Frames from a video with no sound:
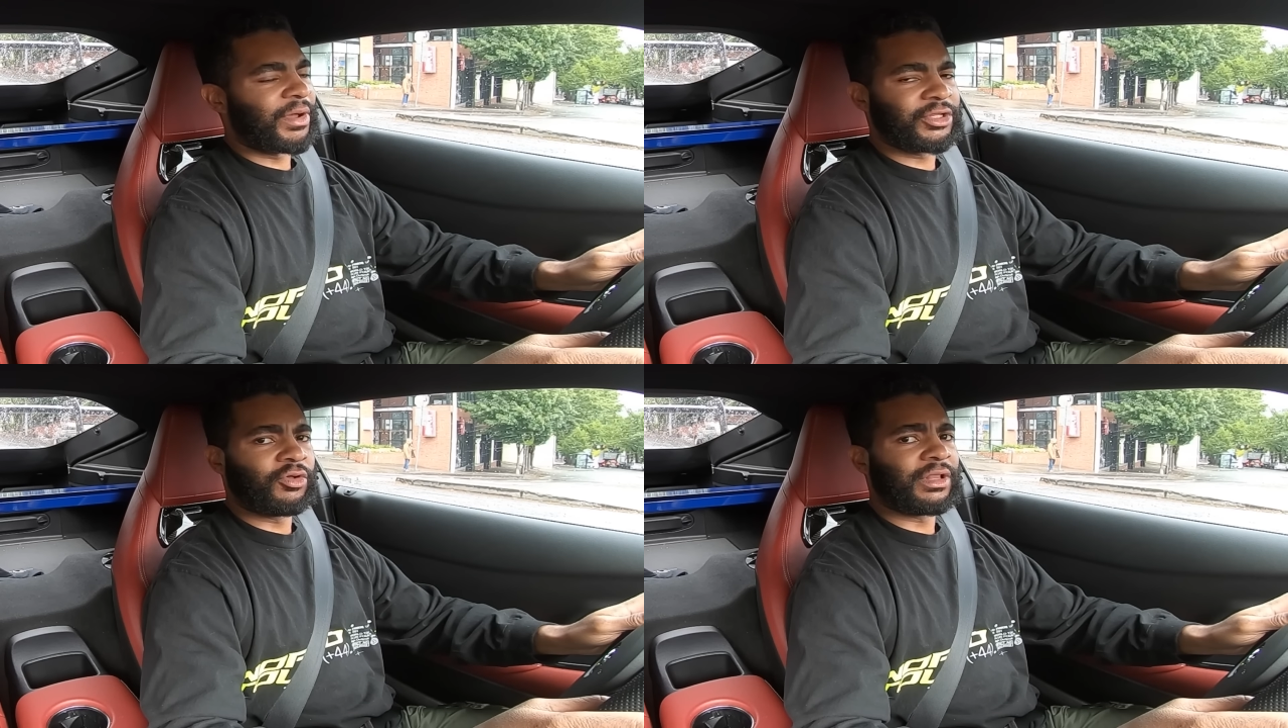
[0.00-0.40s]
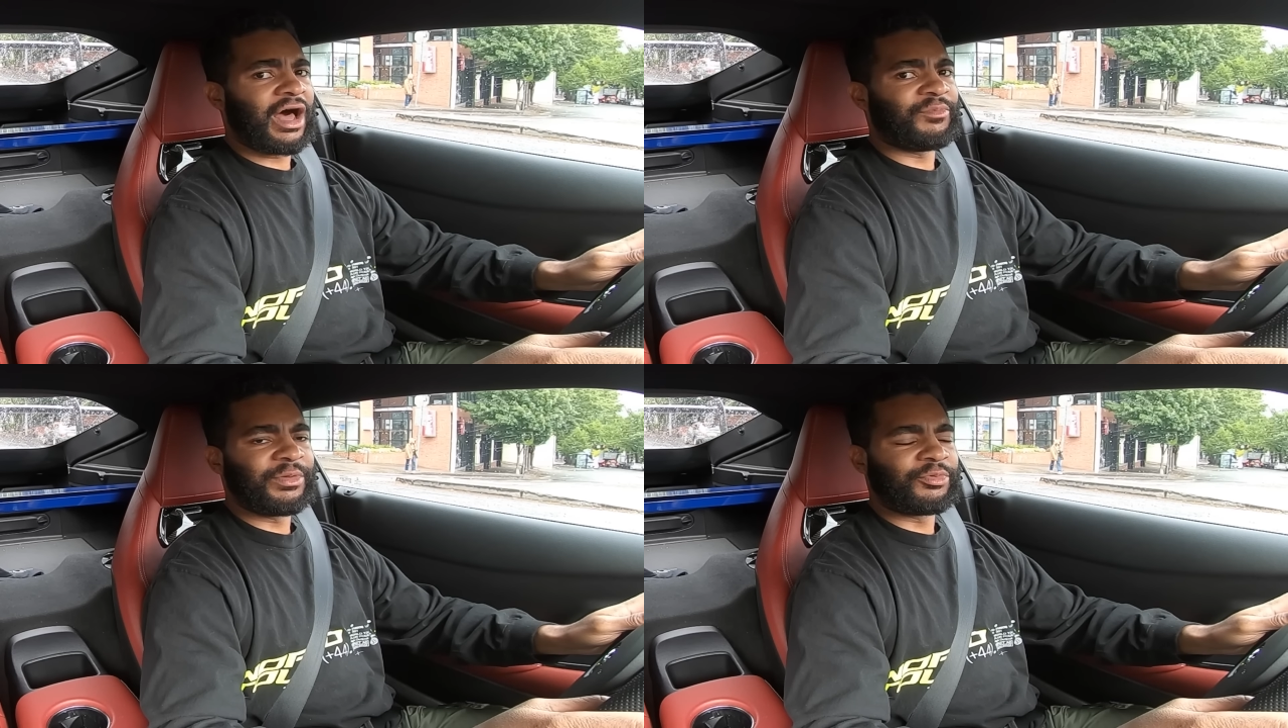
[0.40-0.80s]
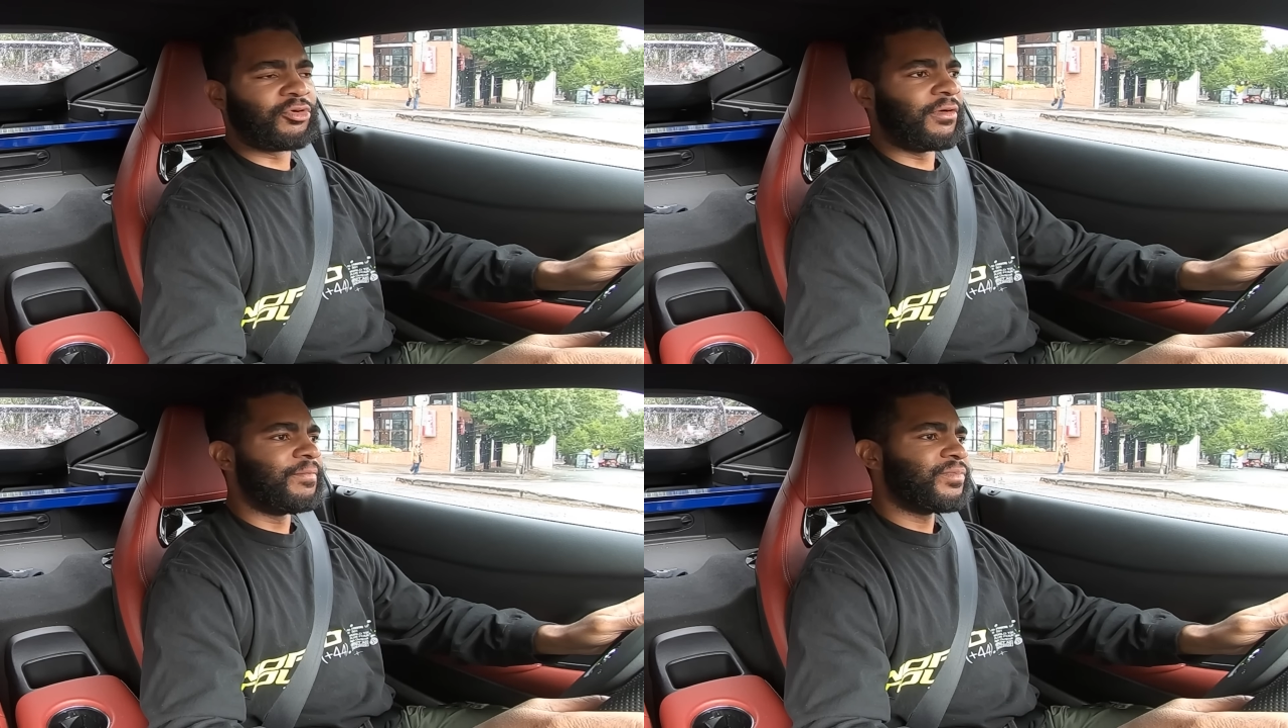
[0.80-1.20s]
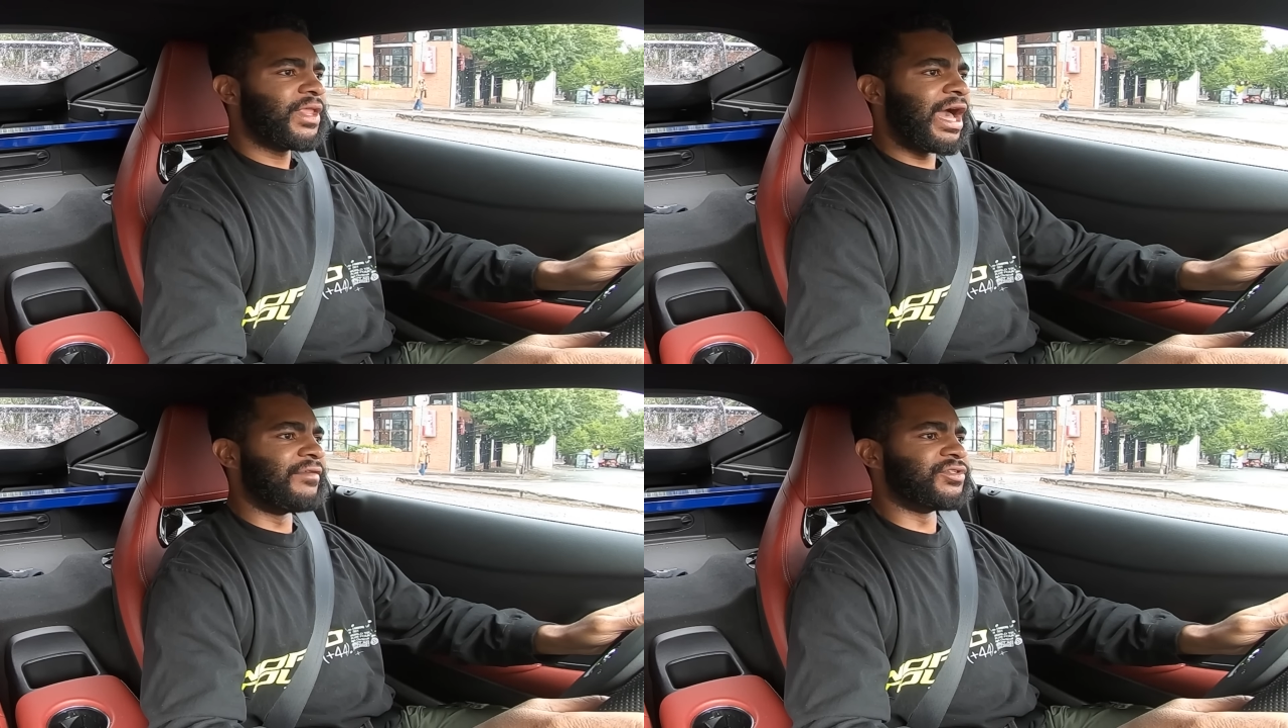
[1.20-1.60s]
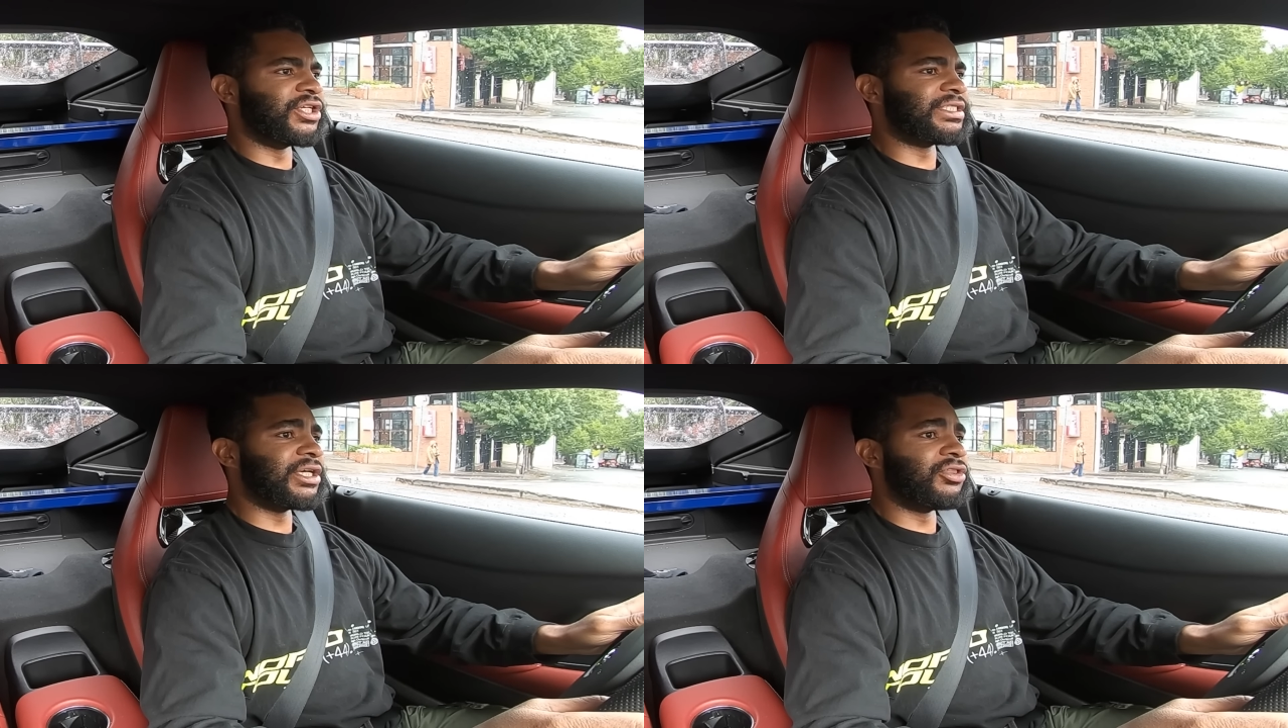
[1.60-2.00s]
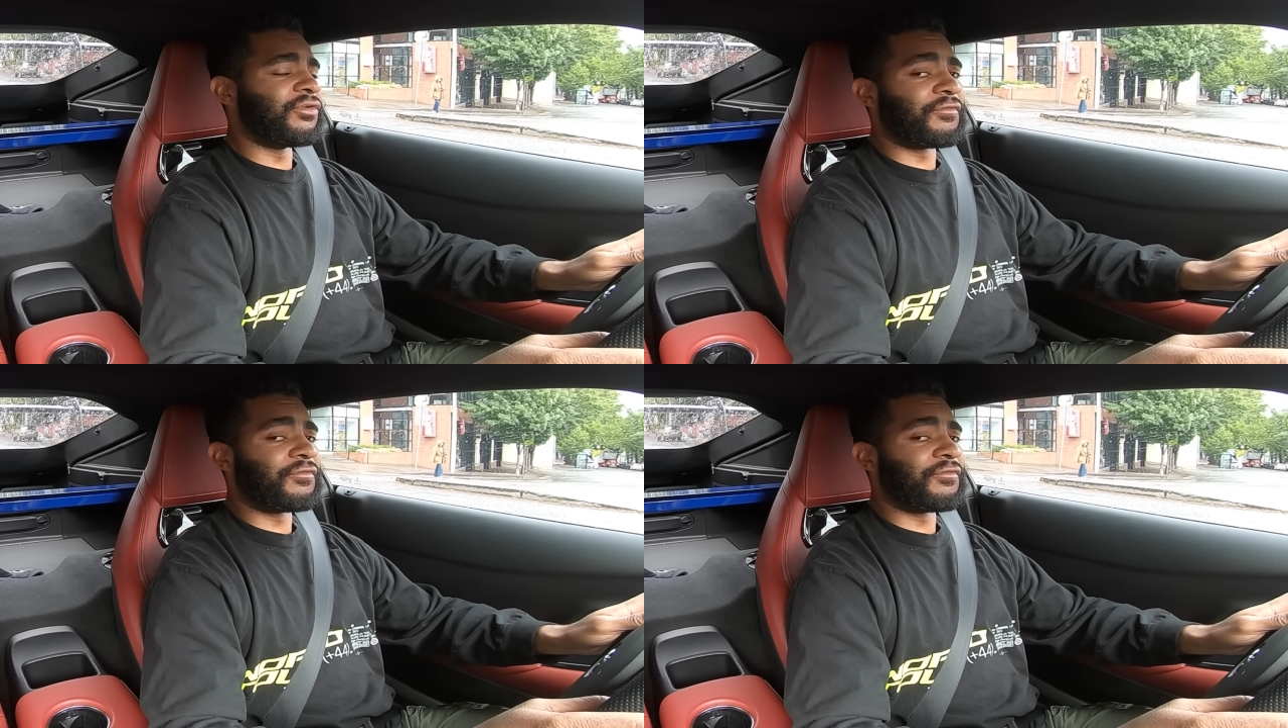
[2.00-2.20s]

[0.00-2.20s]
I know a lot of people have just done the